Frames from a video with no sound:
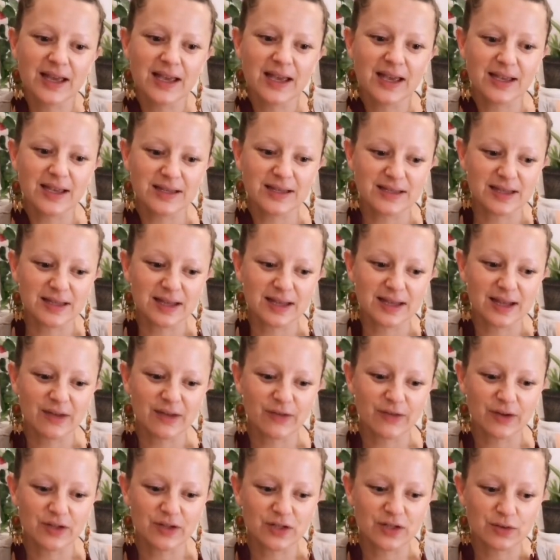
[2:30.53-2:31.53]
is that if
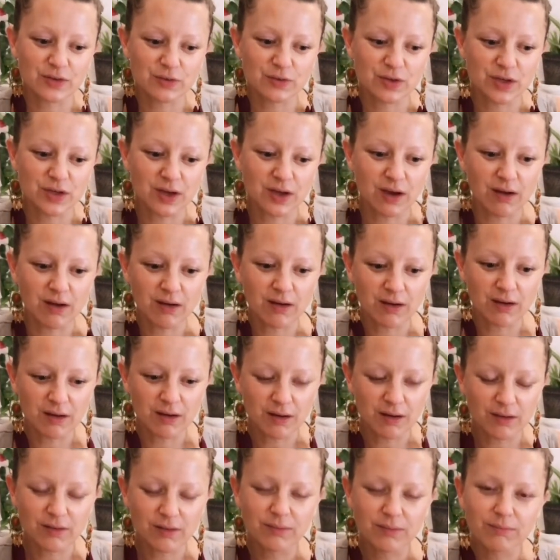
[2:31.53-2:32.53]
our children
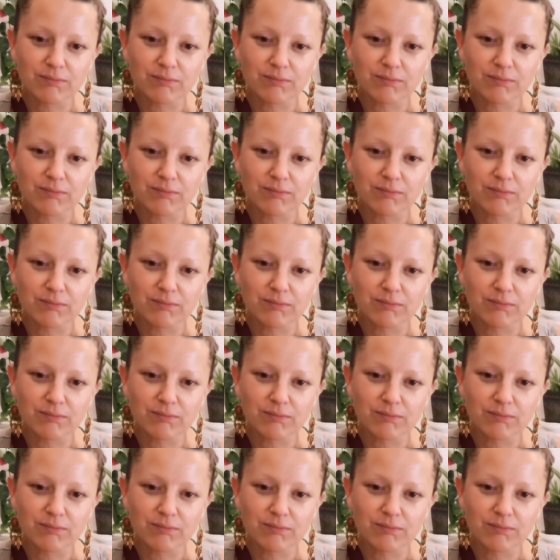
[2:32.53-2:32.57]
are